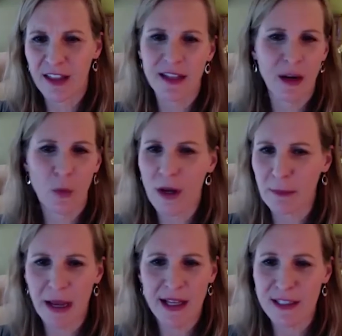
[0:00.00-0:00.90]
that I wanted
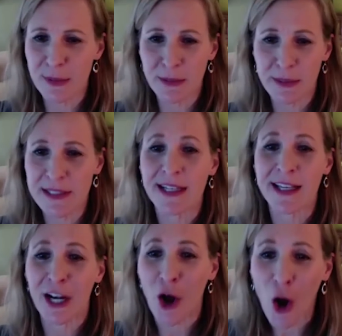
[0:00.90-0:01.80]
my husband to be sick
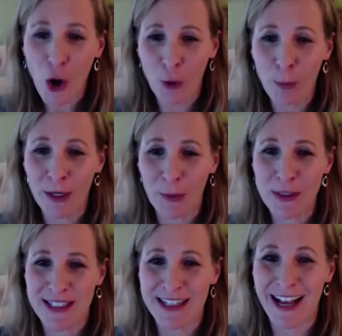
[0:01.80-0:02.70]
at all, but it
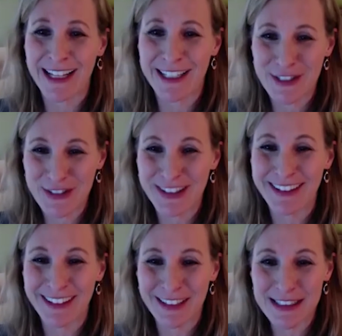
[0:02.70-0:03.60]
was a nice
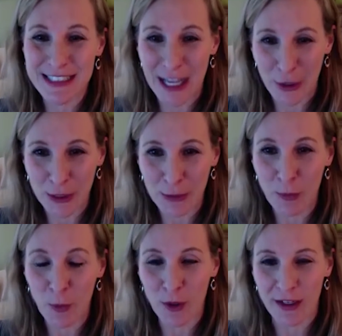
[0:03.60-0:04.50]
sounding
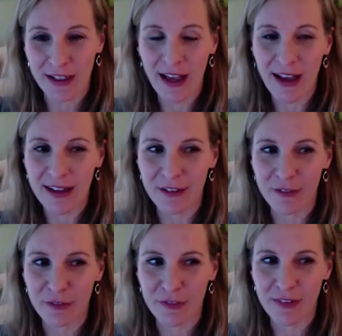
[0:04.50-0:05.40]
board and kind
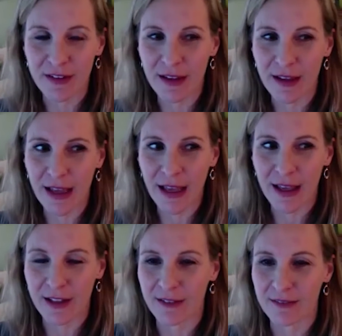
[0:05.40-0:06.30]
of,
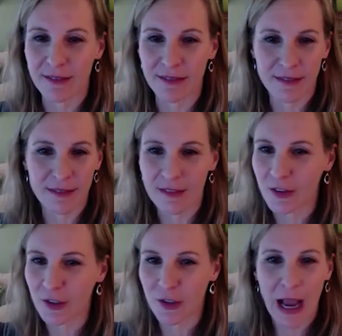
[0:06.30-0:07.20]
hey,
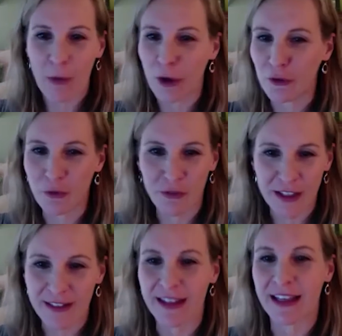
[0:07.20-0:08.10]
how are you
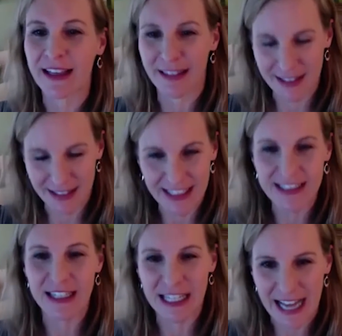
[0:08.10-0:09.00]
feeling? And then he'd
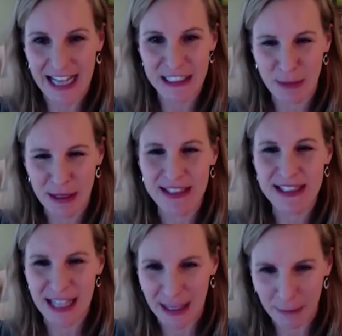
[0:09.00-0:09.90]
he'd ask me the
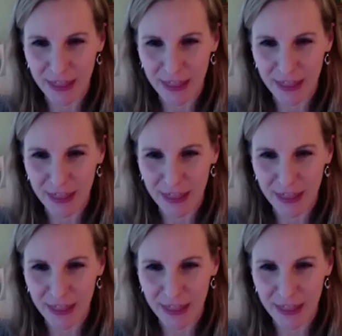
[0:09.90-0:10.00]
same